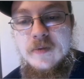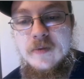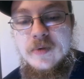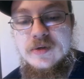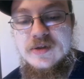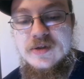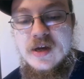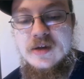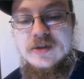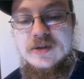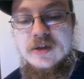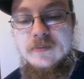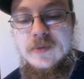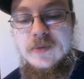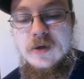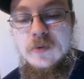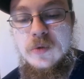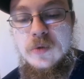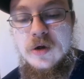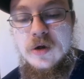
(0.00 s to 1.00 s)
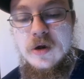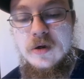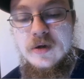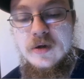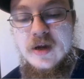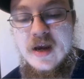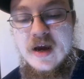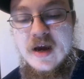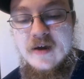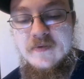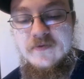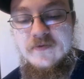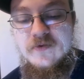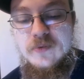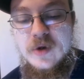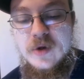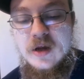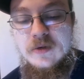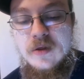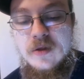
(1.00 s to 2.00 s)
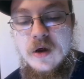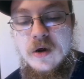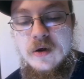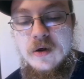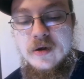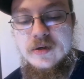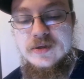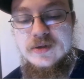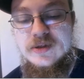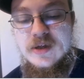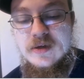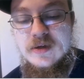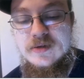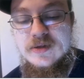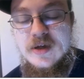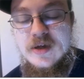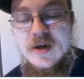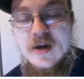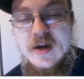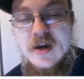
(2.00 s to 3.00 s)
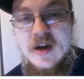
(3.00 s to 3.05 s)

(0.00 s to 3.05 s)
because SMU would already have three losses